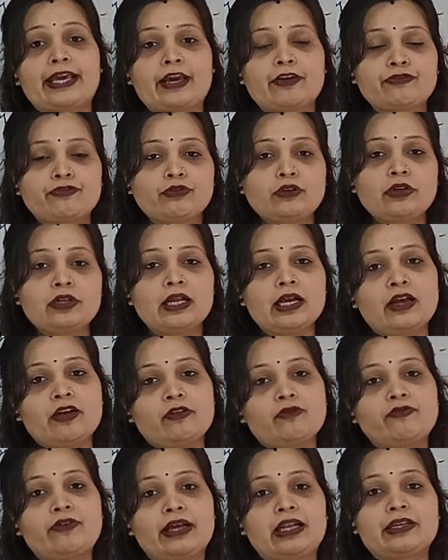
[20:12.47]
careful
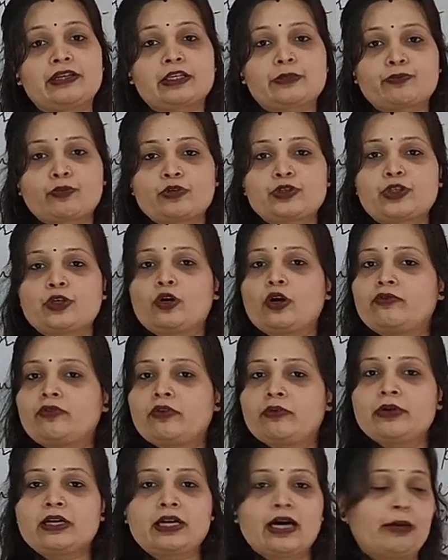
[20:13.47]
while disposing of
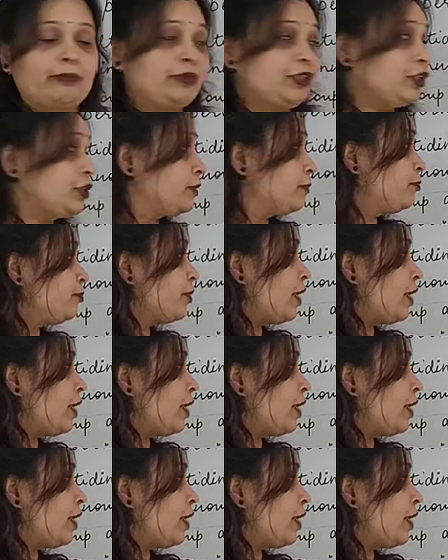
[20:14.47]
our garbage.